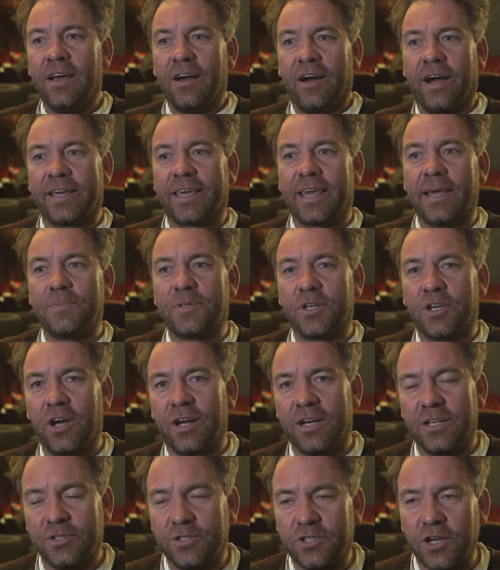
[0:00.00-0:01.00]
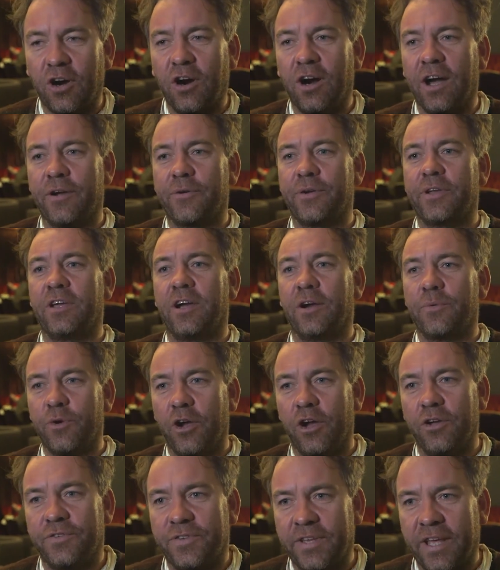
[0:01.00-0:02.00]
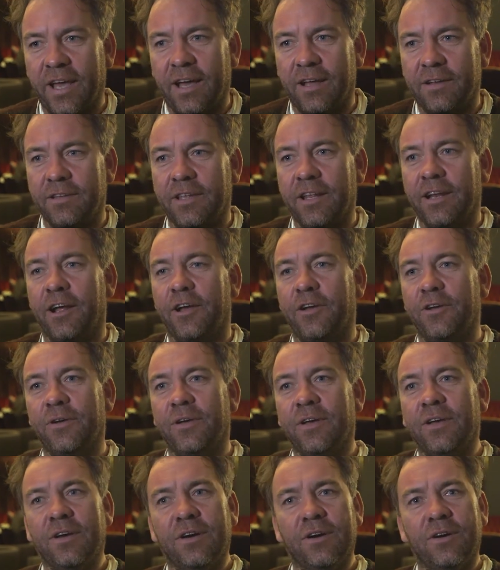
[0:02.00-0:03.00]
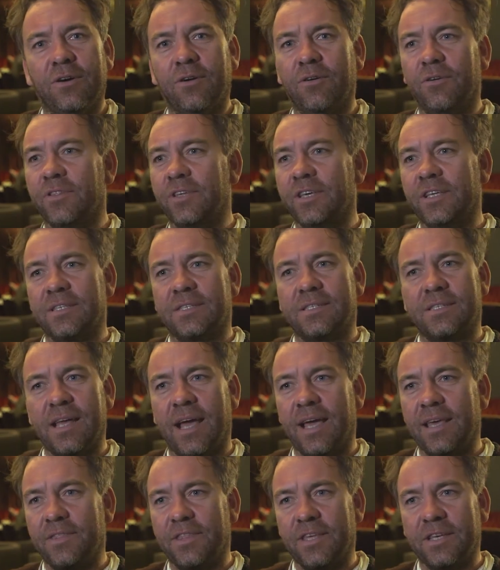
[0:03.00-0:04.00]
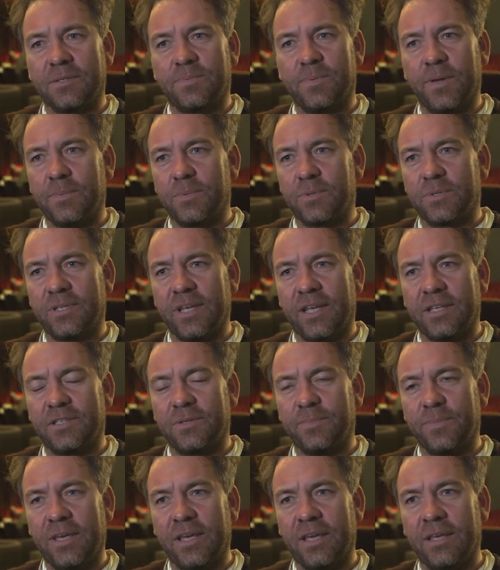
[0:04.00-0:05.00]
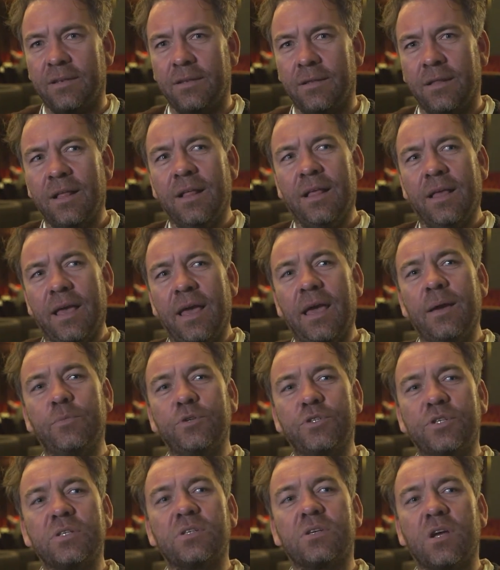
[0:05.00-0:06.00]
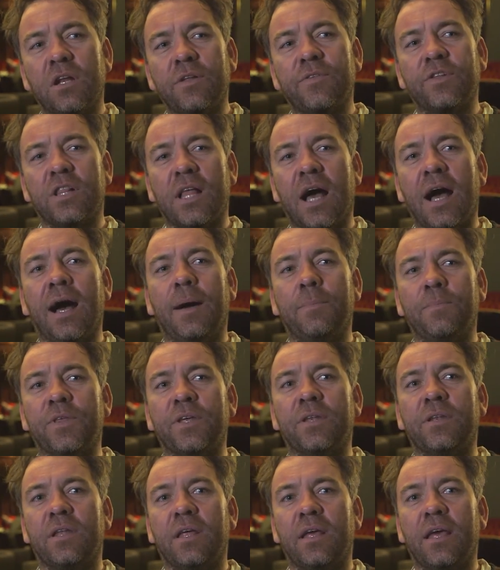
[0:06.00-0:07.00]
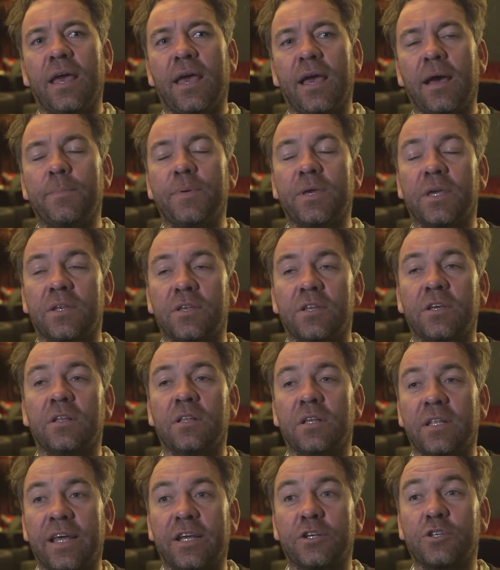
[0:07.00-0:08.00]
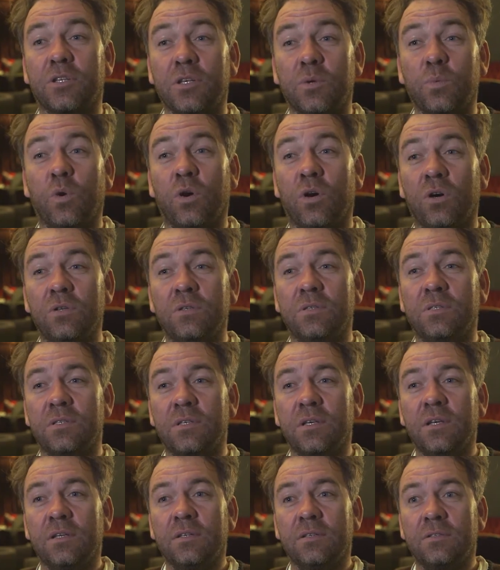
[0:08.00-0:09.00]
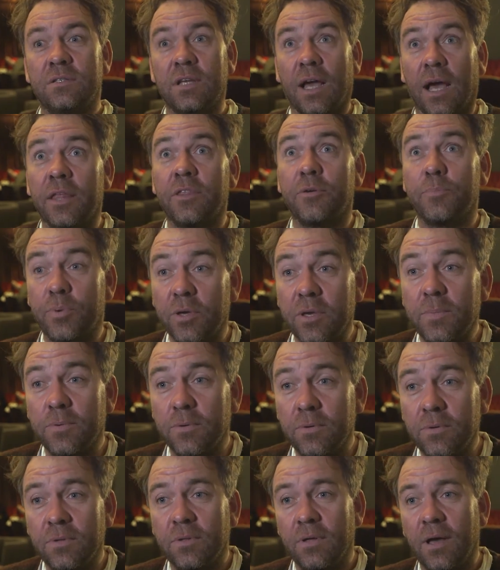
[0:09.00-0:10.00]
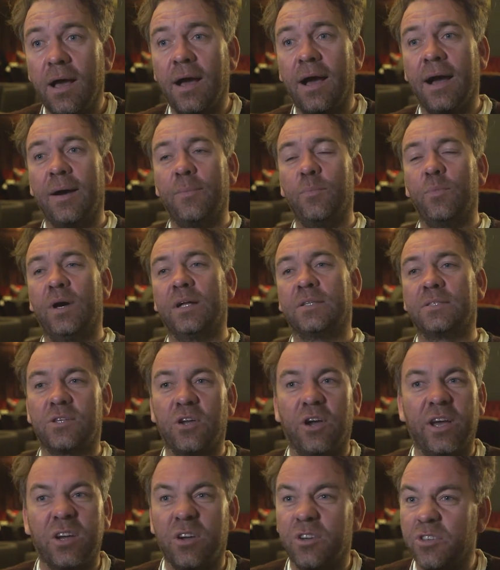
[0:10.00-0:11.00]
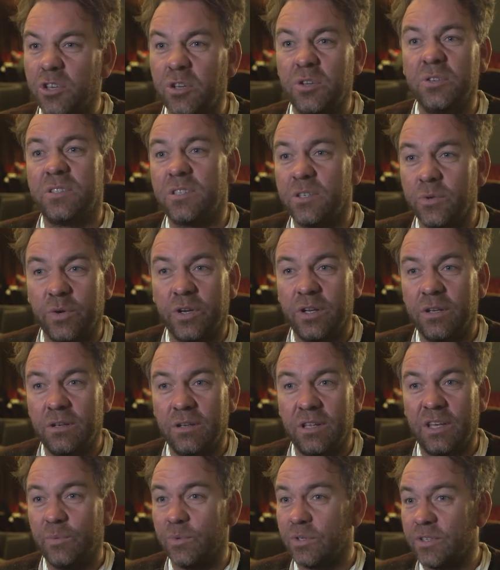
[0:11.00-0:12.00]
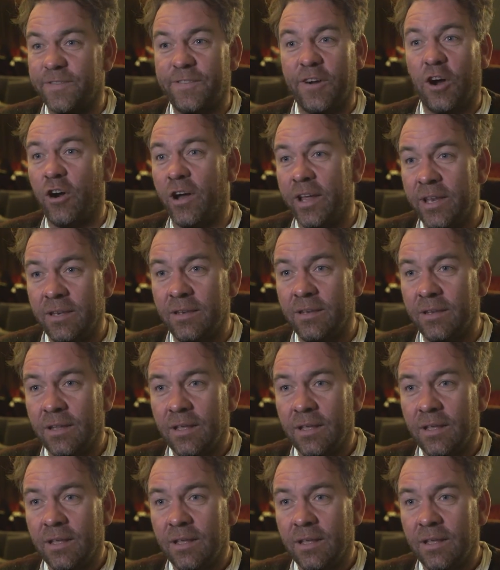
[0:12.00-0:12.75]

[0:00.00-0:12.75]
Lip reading: I kept a kind of diary. I wrote down, you know, all the insane things people said to me, and was just kind of alarmed at how big a deal it actually was to other people. Once I got used to it, it was fine.